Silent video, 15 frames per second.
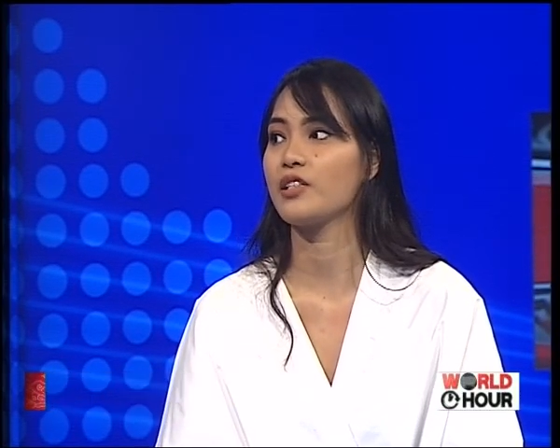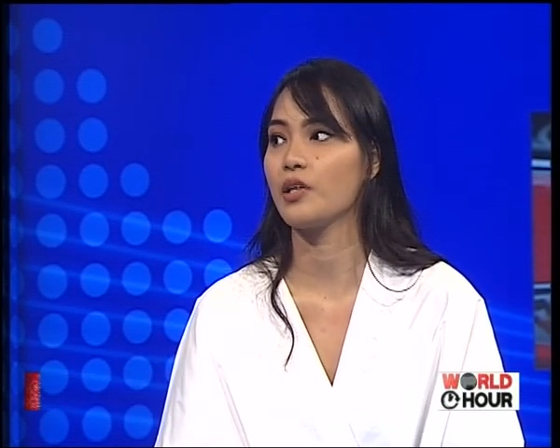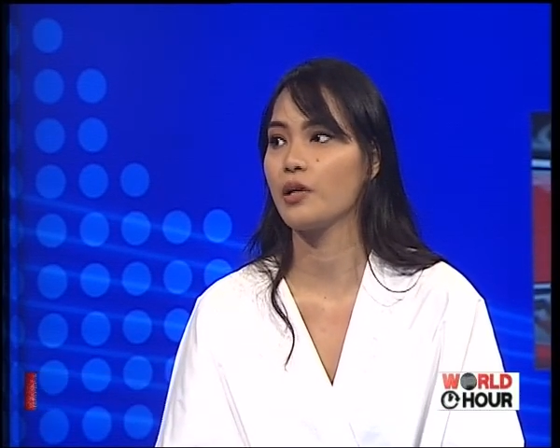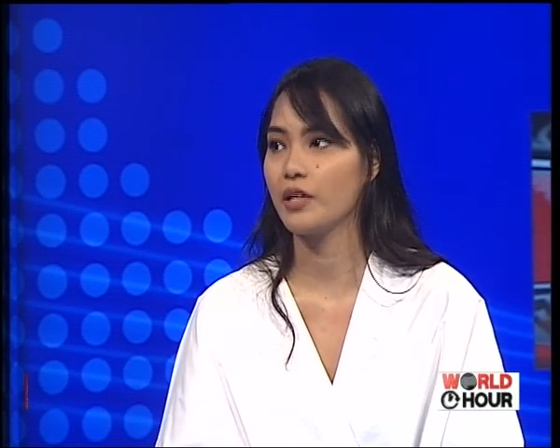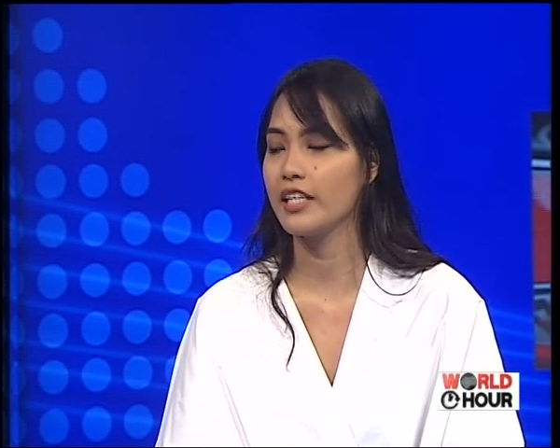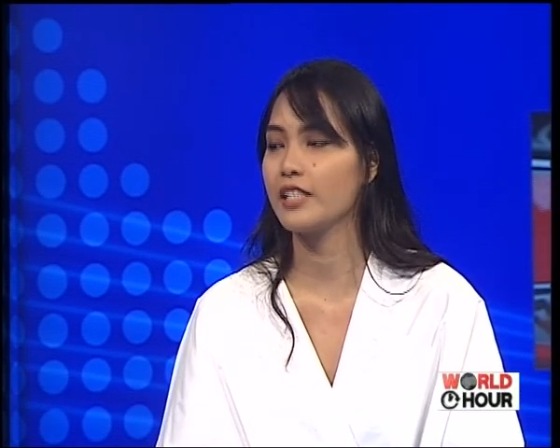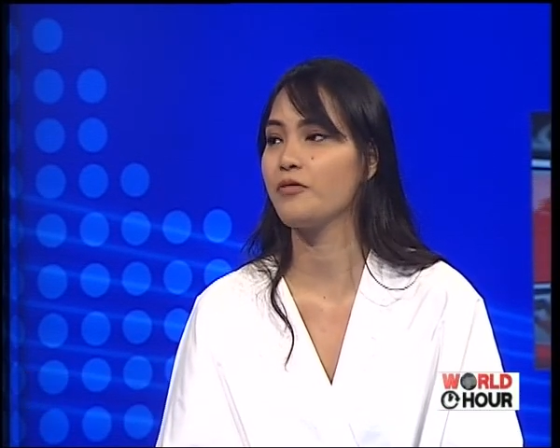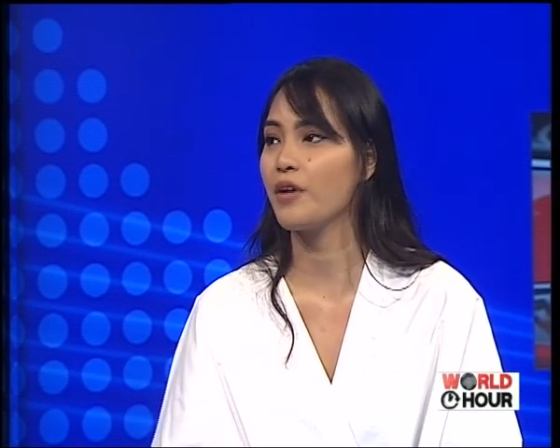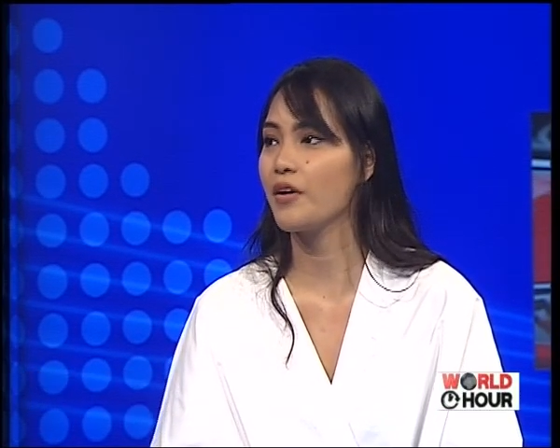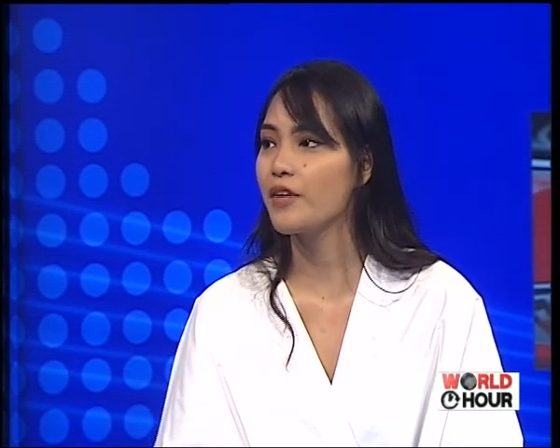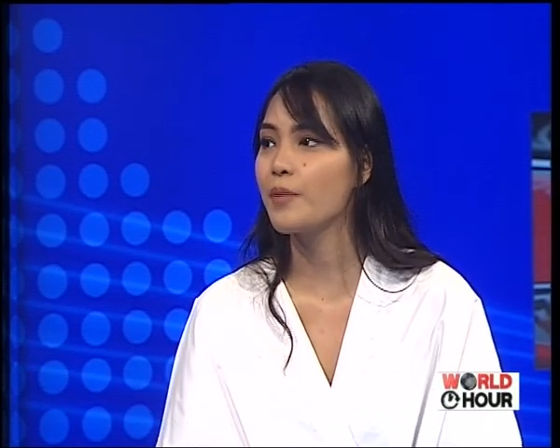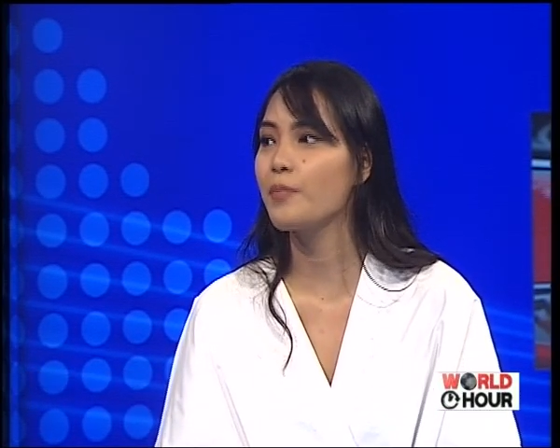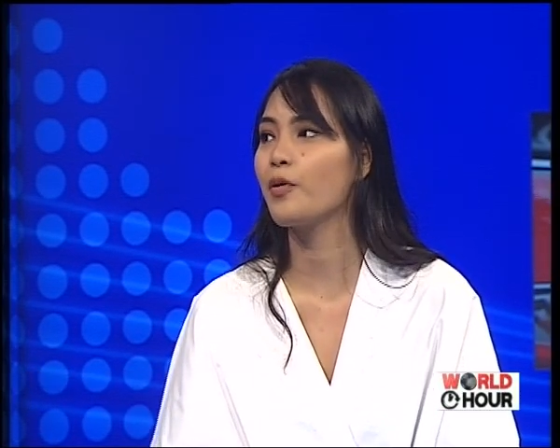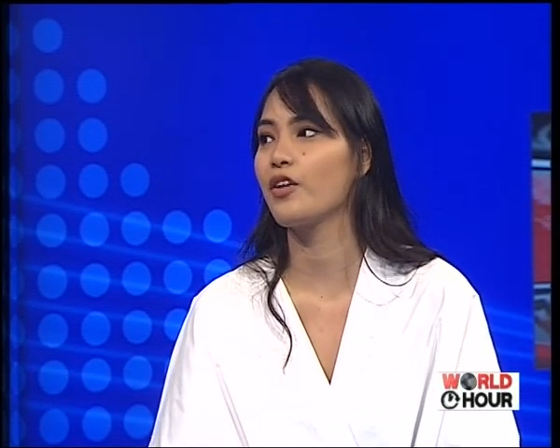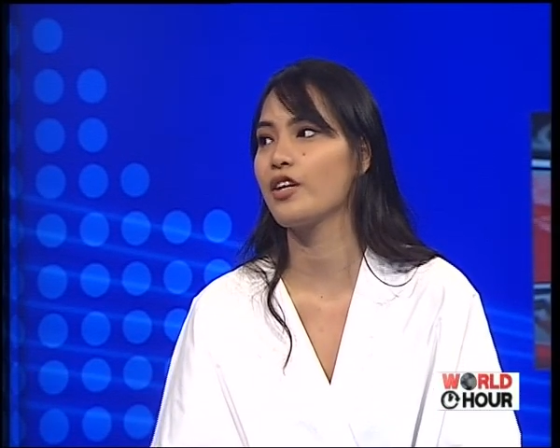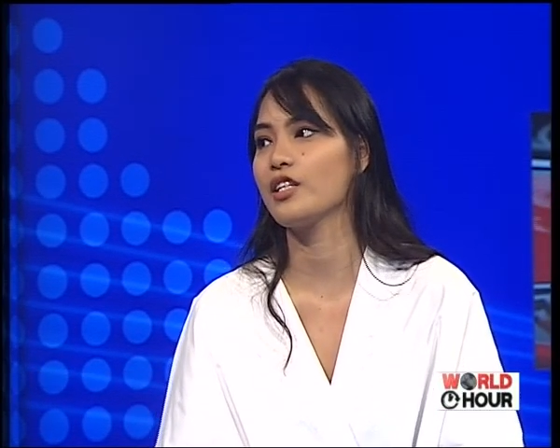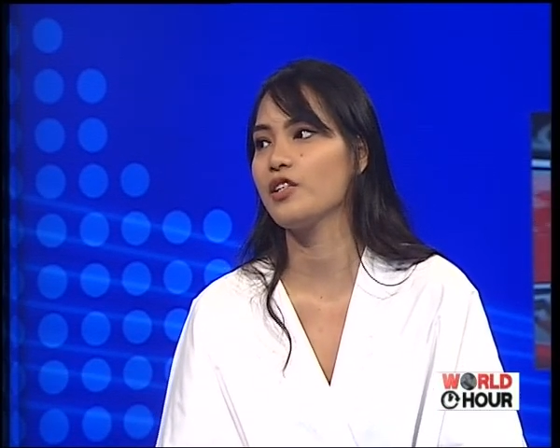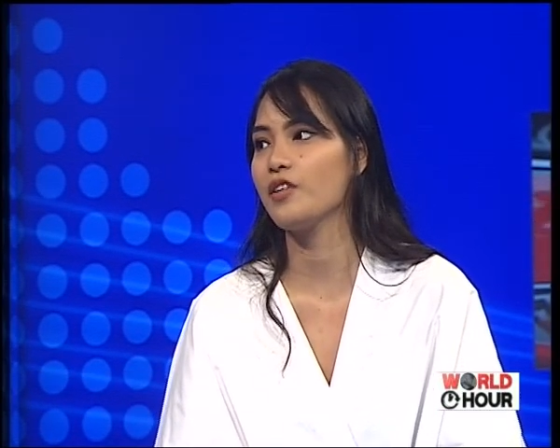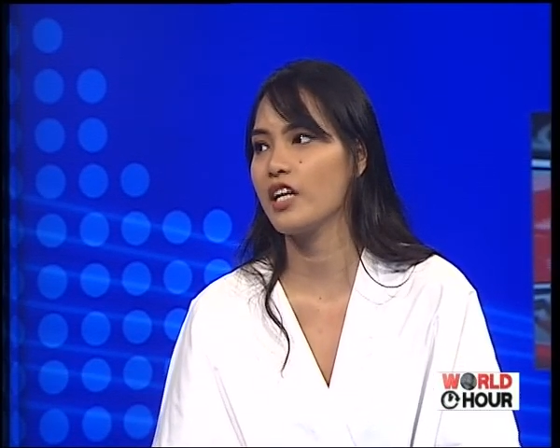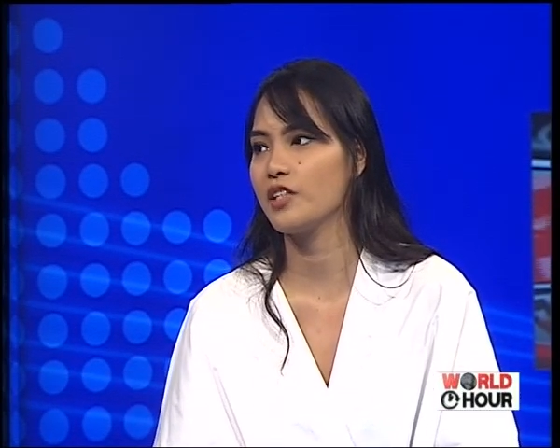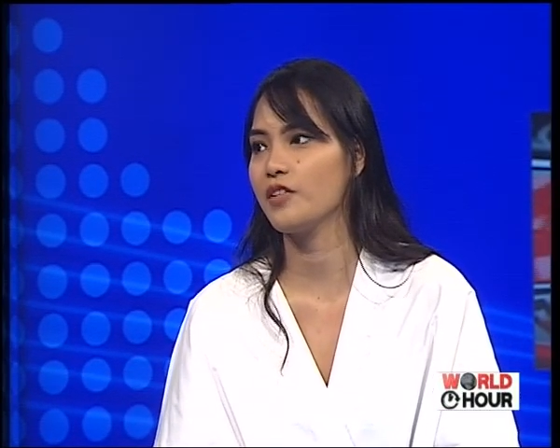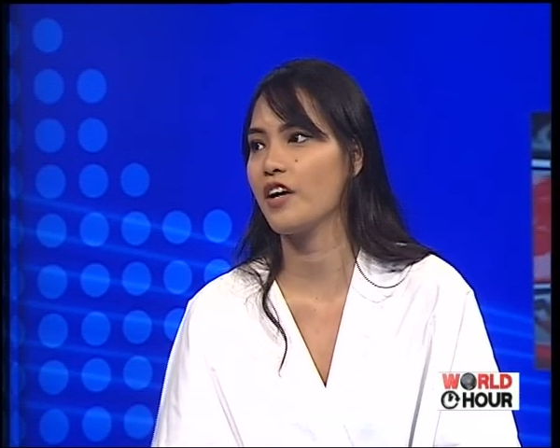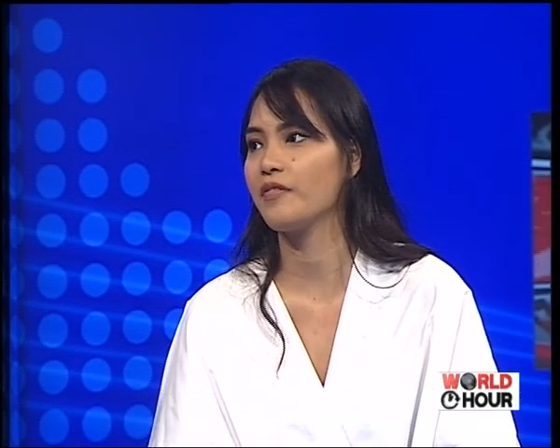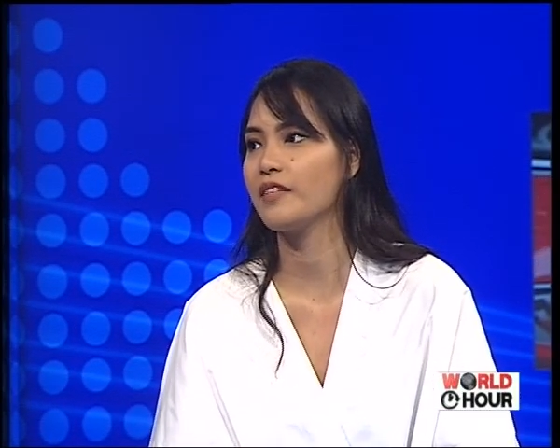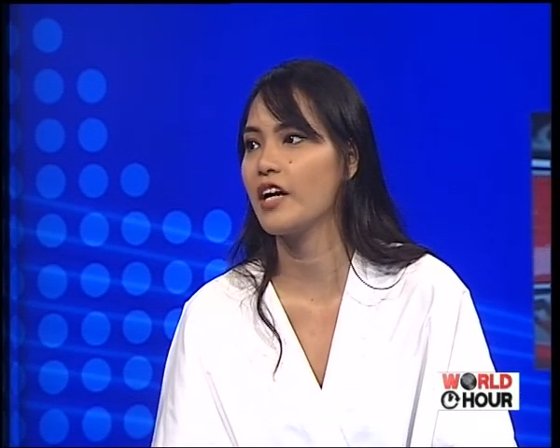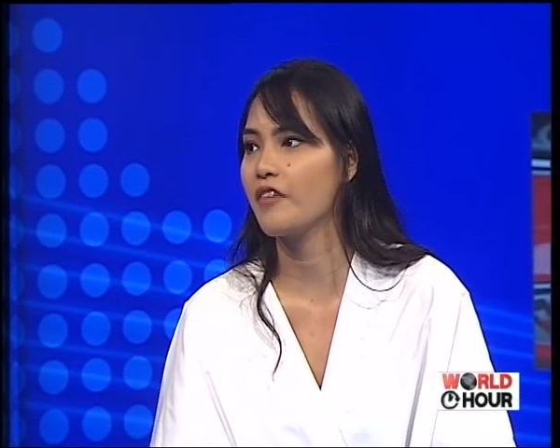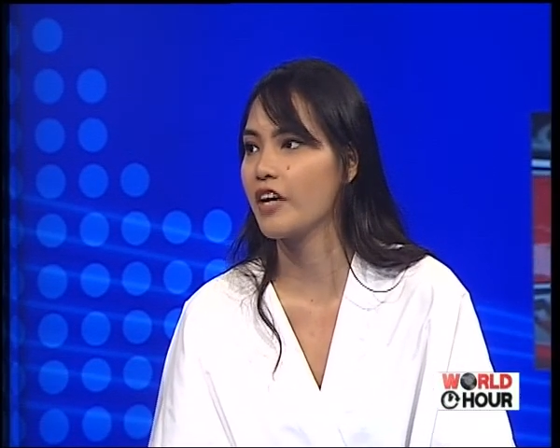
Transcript: so right. Oh. it's very important to us to have